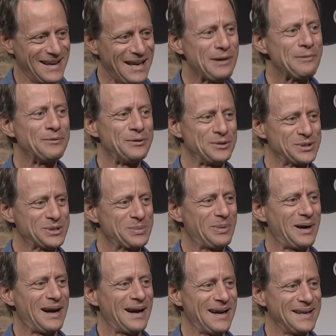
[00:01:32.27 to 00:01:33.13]
evil
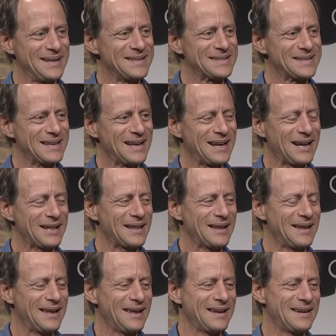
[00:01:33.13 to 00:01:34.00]
spies and I
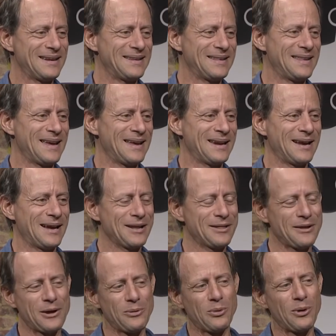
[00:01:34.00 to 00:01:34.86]
and then I
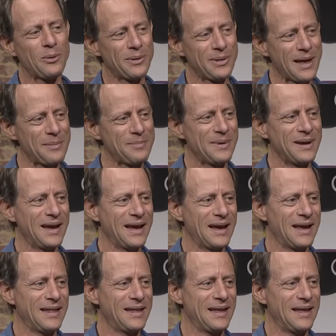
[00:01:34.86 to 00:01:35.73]
thought what would that be and,